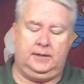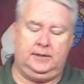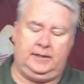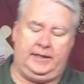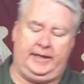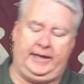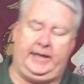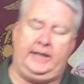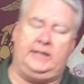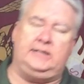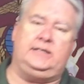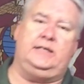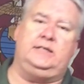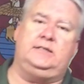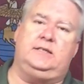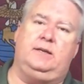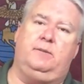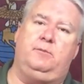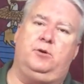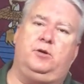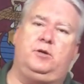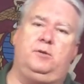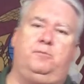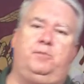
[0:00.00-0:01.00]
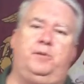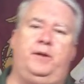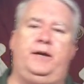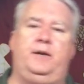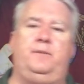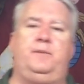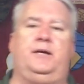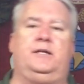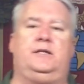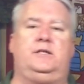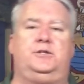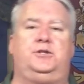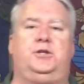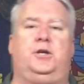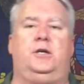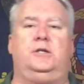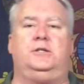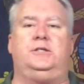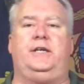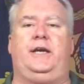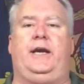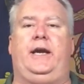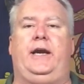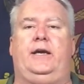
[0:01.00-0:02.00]
Like I said, some will complain about the
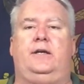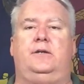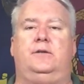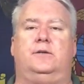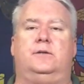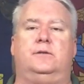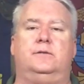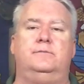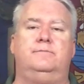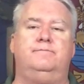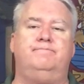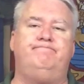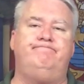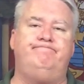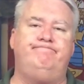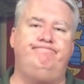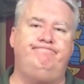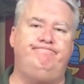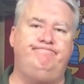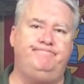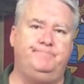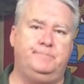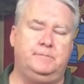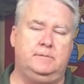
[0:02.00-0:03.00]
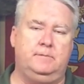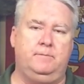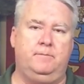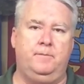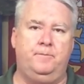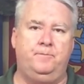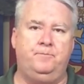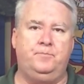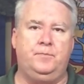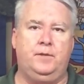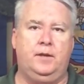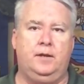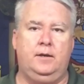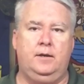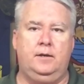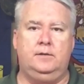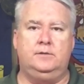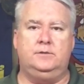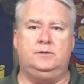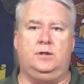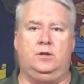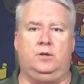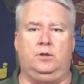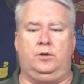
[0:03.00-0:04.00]
charging handle.
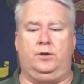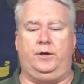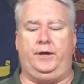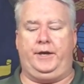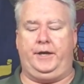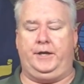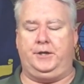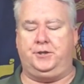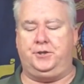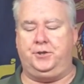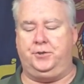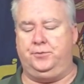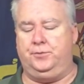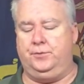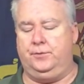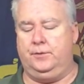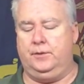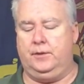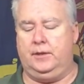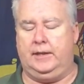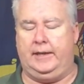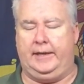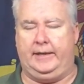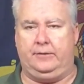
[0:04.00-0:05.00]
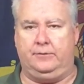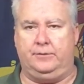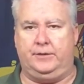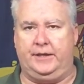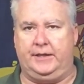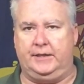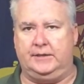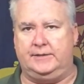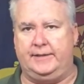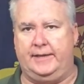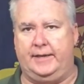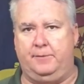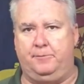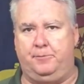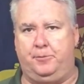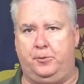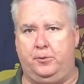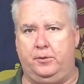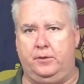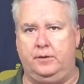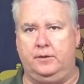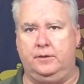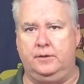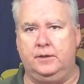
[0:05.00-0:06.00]
It's a learning issue. I don't think it's that
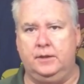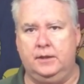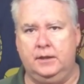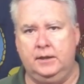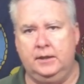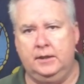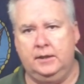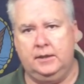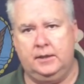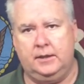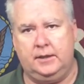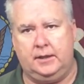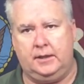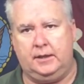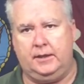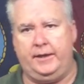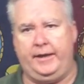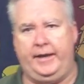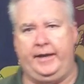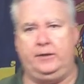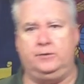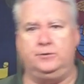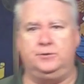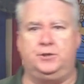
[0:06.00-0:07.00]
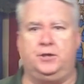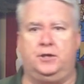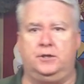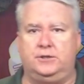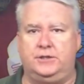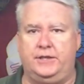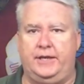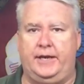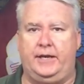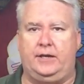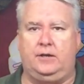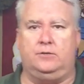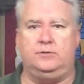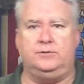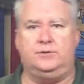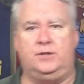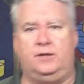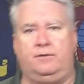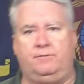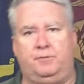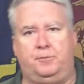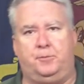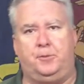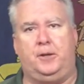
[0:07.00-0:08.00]
important. Angled charging handle
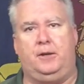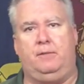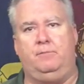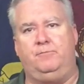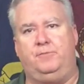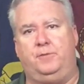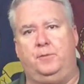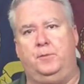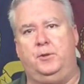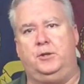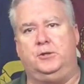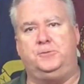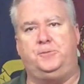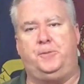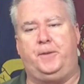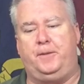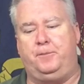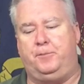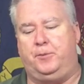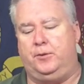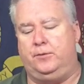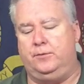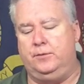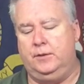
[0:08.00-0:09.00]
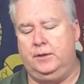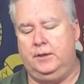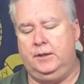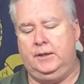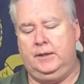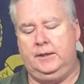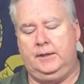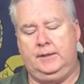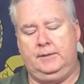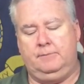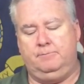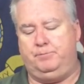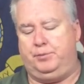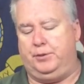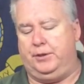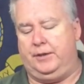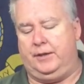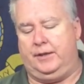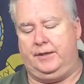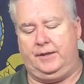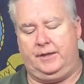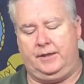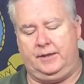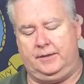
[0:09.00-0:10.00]
solved the problem for most people. Put
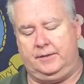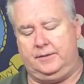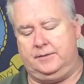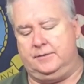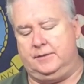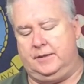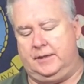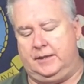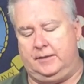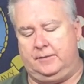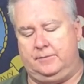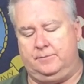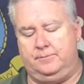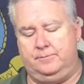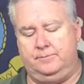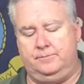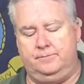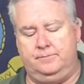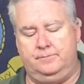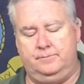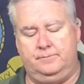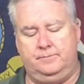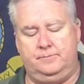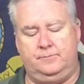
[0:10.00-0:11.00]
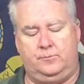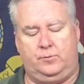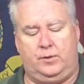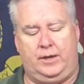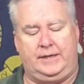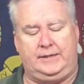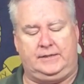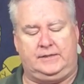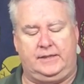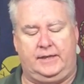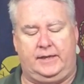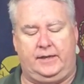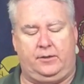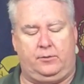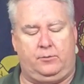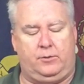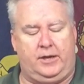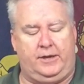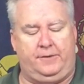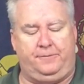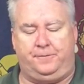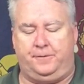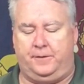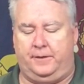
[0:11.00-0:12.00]
it on the right side of the
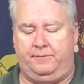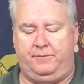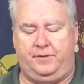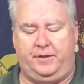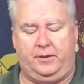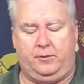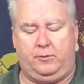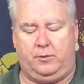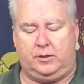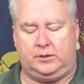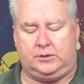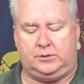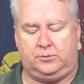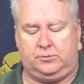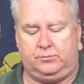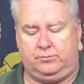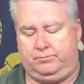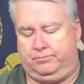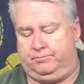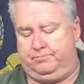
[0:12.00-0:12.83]
rifle, everything works.